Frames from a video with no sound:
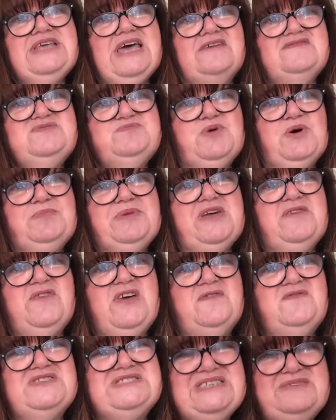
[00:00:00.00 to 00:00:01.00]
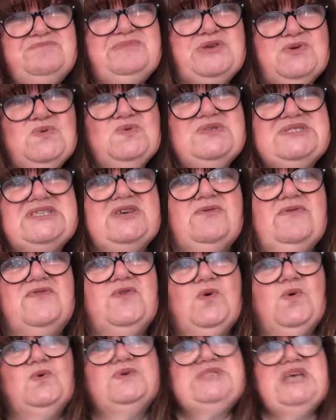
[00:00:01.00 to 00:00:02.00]
They have to put a bit of effort in, but also,
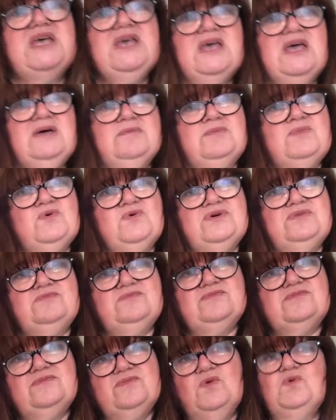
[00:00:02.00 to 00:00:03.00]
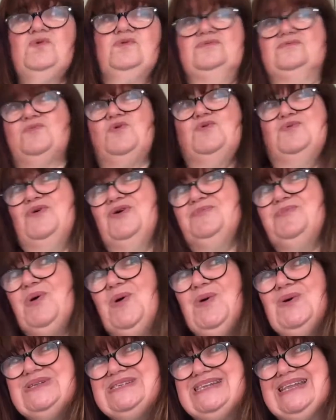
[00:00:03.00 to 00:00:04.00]
of course, more
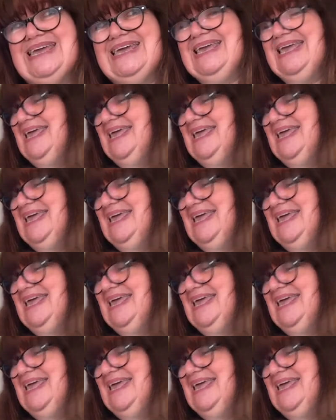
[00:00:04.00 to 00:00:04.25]
importantly,